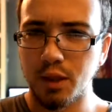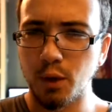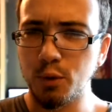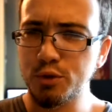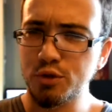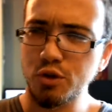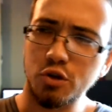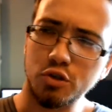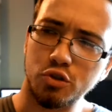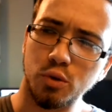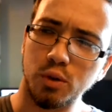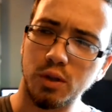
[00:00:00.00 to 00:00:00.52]
There was
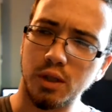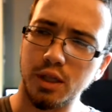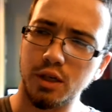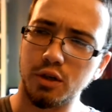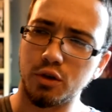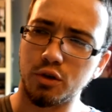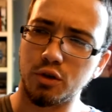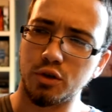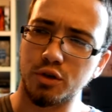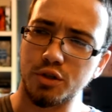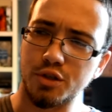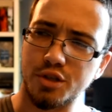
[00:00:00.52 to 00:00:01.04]
also a
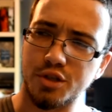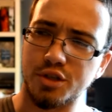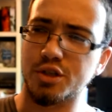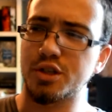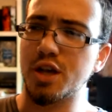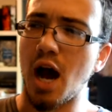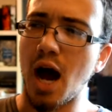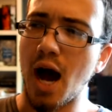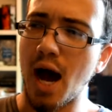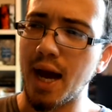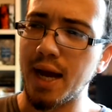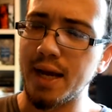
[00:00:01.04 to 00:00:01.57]
little
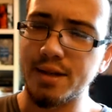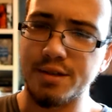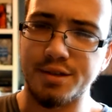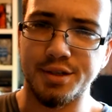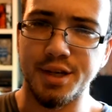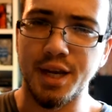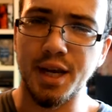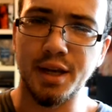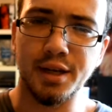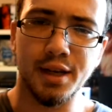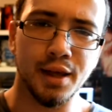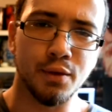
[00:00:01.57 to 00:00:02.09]
side
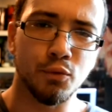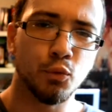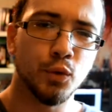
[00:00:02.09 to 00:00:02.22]
scene in